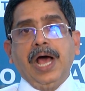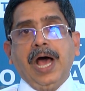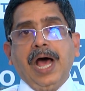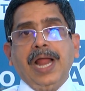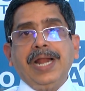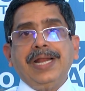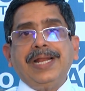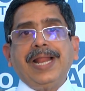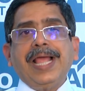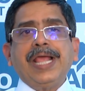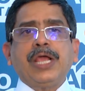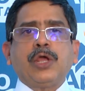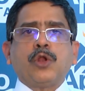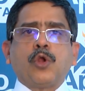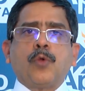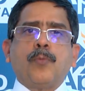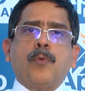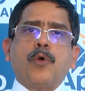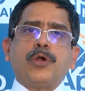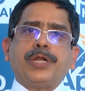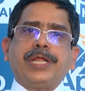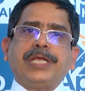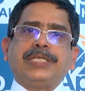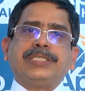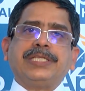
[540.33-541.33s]
Unlike
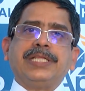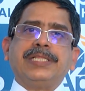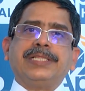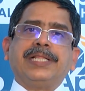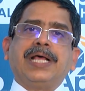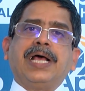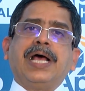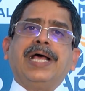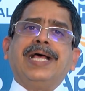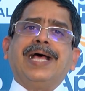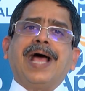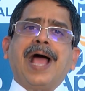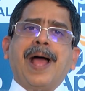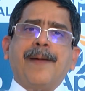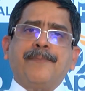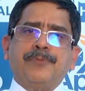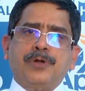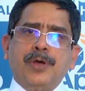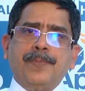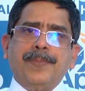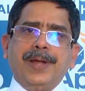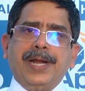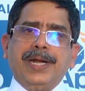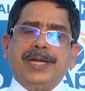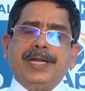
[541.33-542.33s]
robotics in the
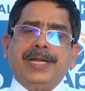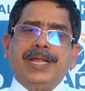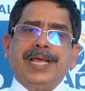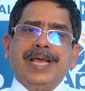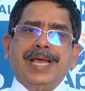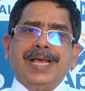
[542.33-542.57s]
abdomen,